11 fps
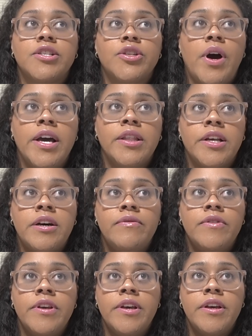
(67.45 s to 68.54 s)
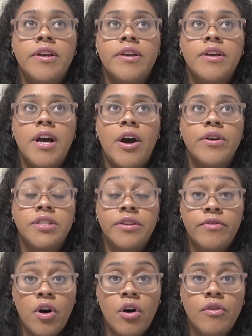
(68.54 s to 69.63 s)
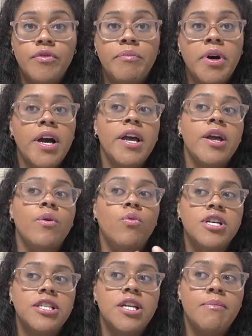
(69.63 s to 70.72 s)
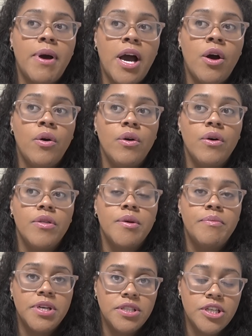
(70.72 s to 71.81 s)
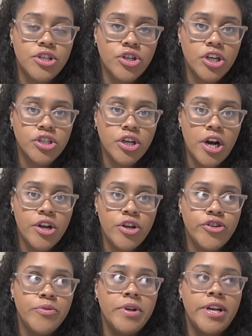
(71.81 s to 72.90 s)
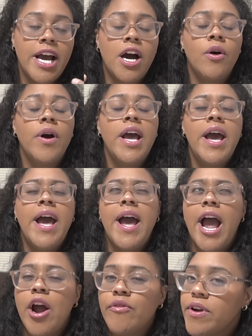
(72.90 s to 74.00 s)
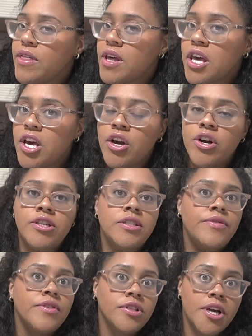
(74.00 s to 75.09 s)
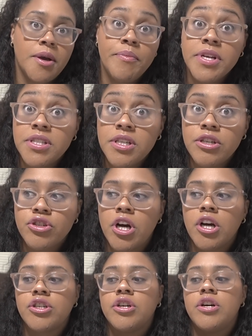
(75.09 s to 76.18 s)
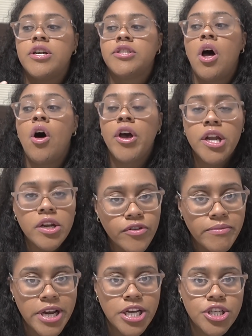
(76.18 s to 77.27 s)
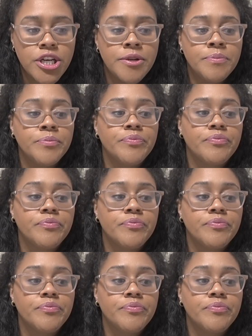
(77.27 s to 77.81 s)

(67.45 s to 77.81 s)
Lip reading: So I love the how it's evolved, but it wasn't about the business structure on YouTube. And now everything here just feels like a business structure. It's all information.